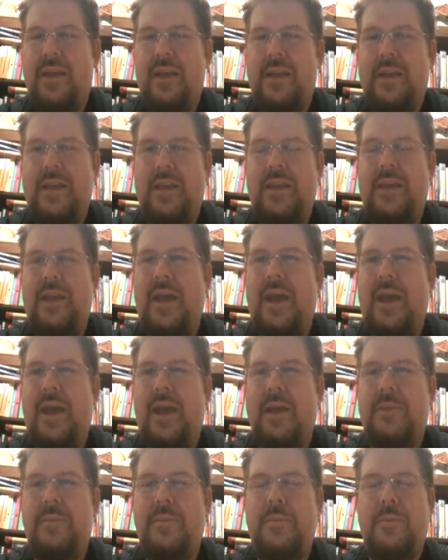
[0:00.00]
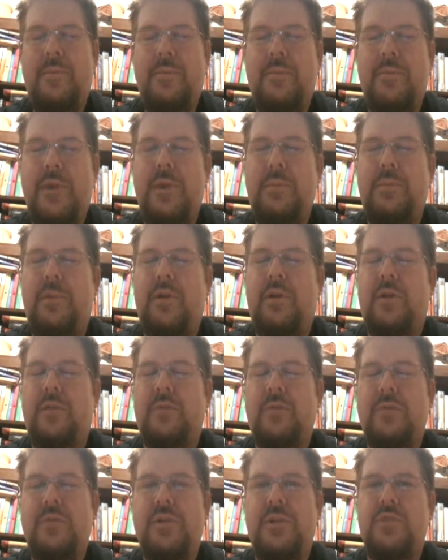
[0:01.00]
He had
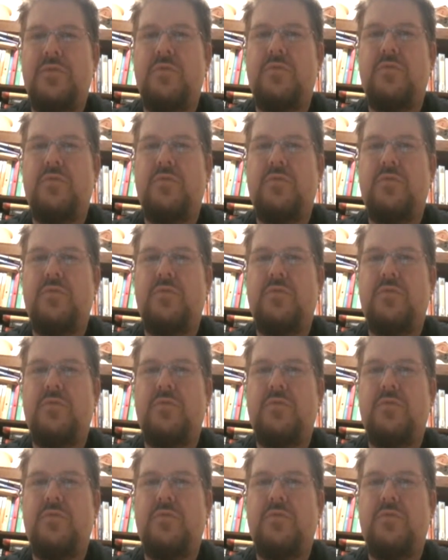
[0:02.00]
people just